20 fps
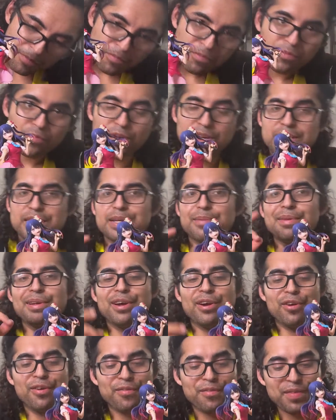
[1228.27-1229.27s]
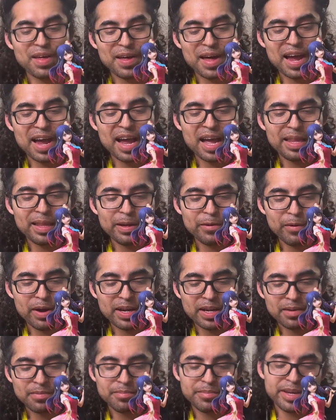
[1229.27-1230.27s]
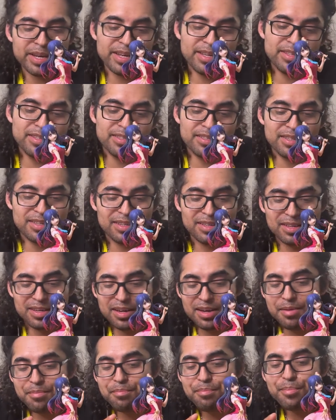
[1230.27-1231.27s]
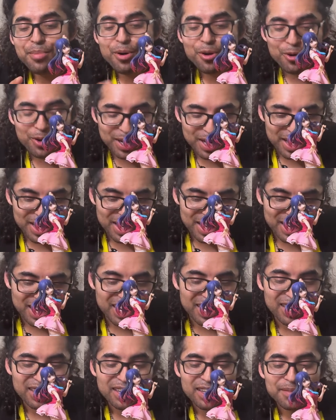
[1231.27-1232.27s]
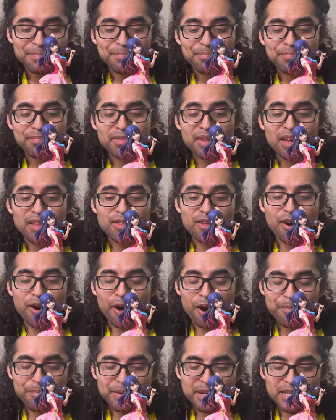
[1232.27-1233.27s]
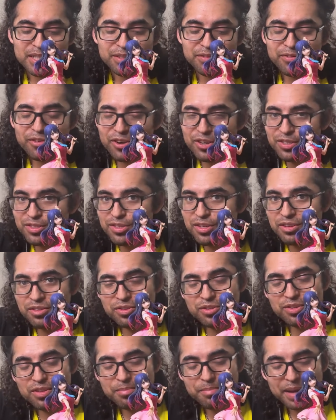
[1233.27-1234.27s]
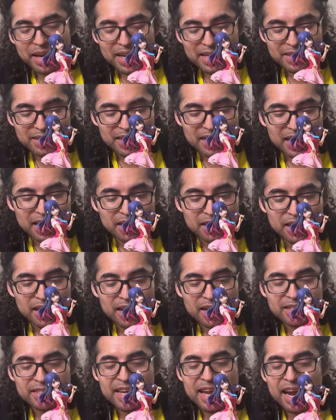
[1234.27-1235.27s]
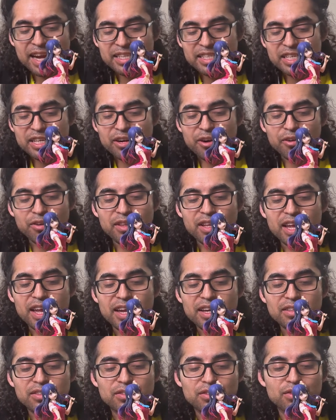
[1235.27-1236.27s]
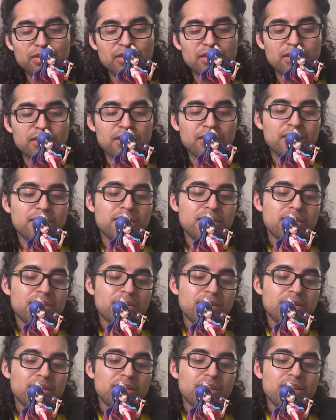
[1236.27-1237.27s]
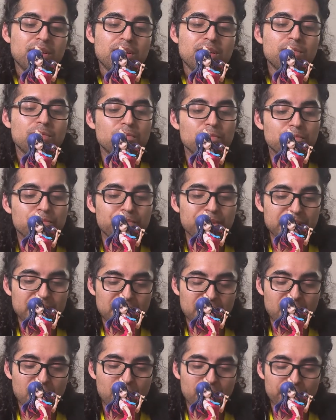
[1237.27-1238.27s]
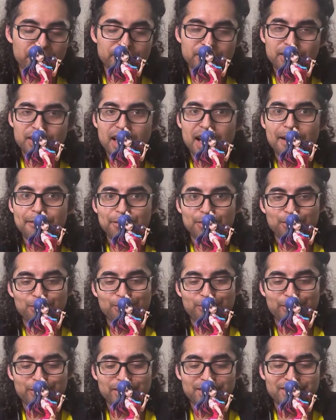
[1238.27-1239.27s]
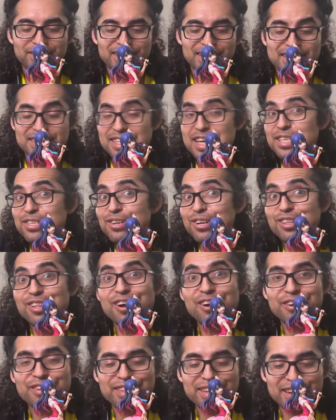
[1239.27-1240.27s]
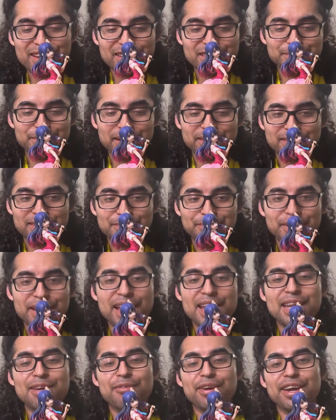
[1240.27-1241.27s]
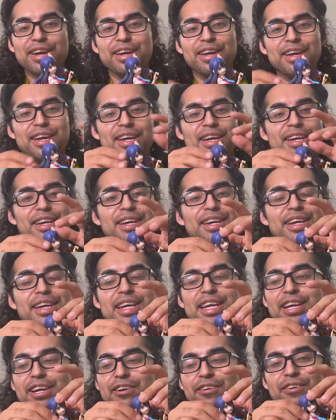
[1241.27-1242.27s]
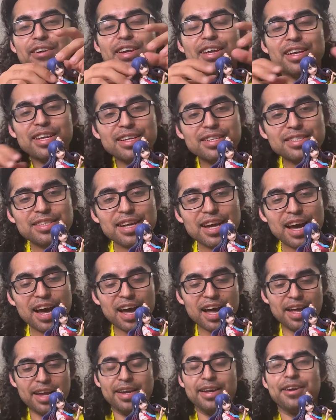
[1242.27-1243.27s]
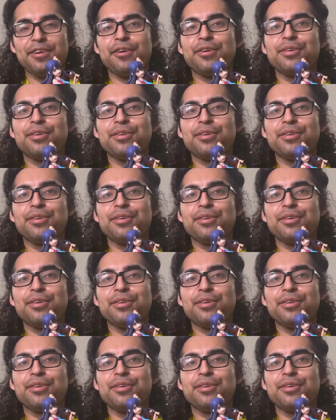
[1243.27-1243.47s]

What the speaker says: When assembling her, I highly recommend putting the heart piece first to the base and then attaching her leg to the pink heart afterwards, because that took longer than I expected. But anyway, here is Ai and her